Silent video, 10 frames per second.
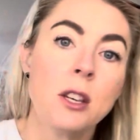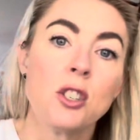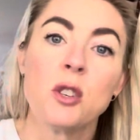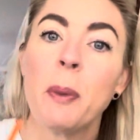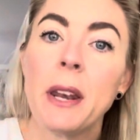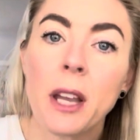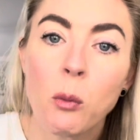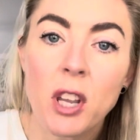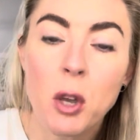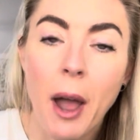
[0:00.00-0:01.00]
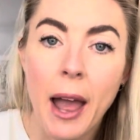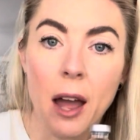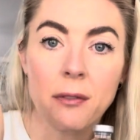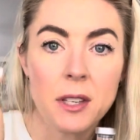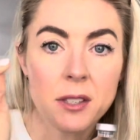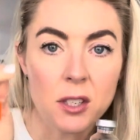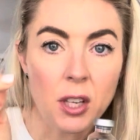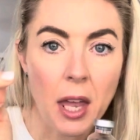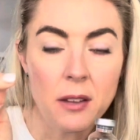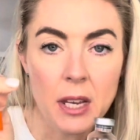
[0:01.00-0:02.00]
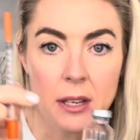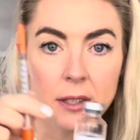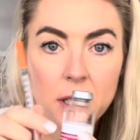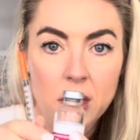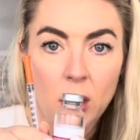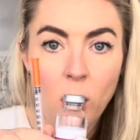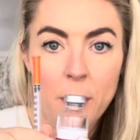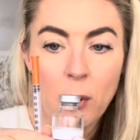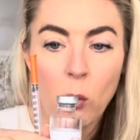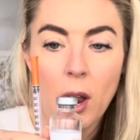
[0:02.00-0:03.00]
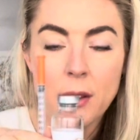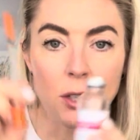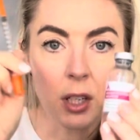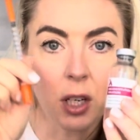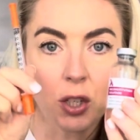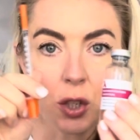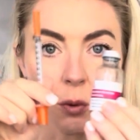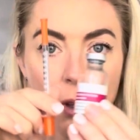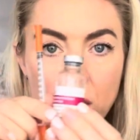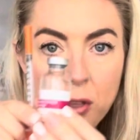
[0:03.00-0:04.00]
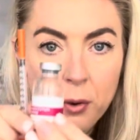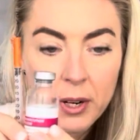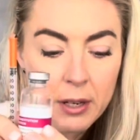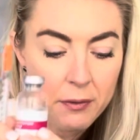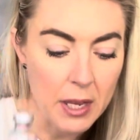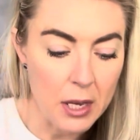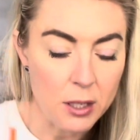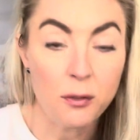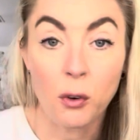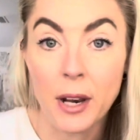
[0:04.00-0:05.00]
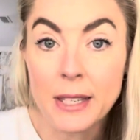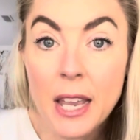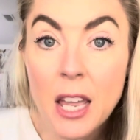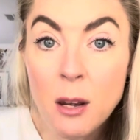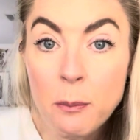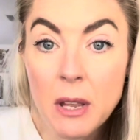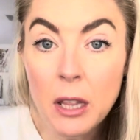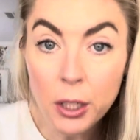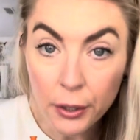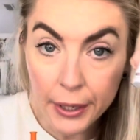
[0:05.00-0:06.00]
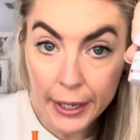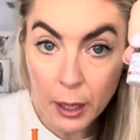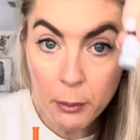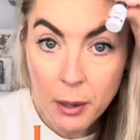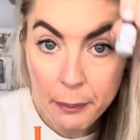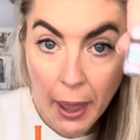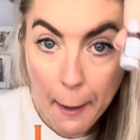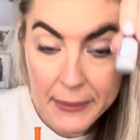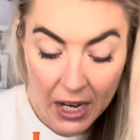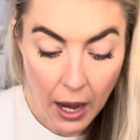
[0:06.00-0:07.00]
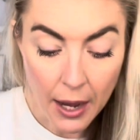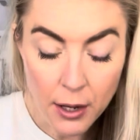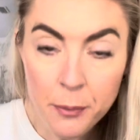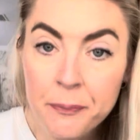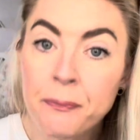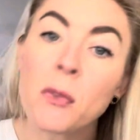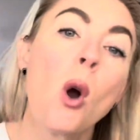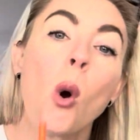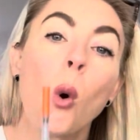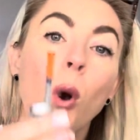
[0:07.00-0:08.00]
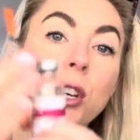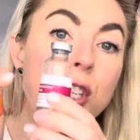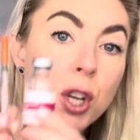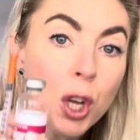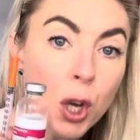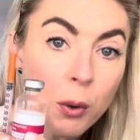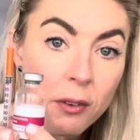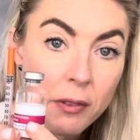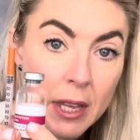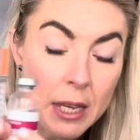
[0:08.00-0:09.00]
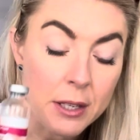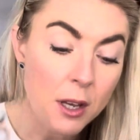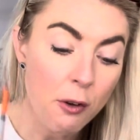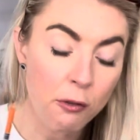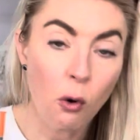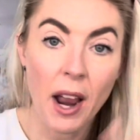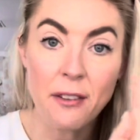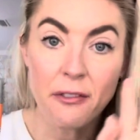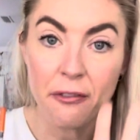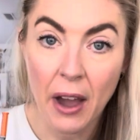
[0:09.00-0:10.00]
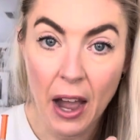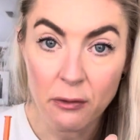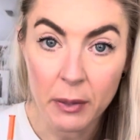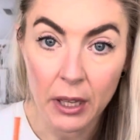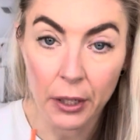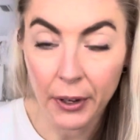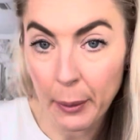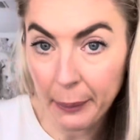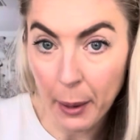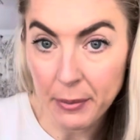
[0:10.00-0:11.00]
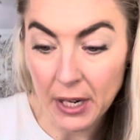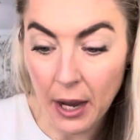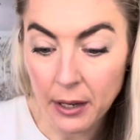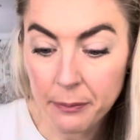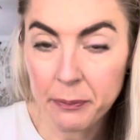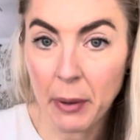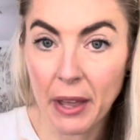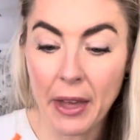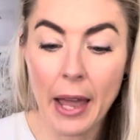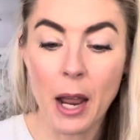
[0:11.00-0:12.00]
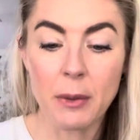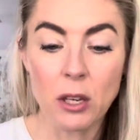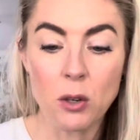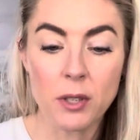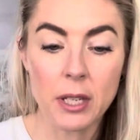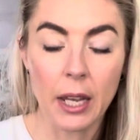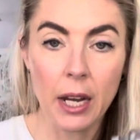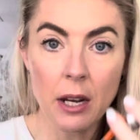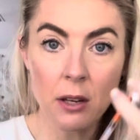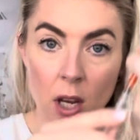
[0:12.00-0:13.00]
depending on what you have, this is kind of the easiest equipment wise. You're gonna do 3 of these for a 10 milligram peptide or 2 of these for a 5 milligram peptide. By that, I mean you stick it in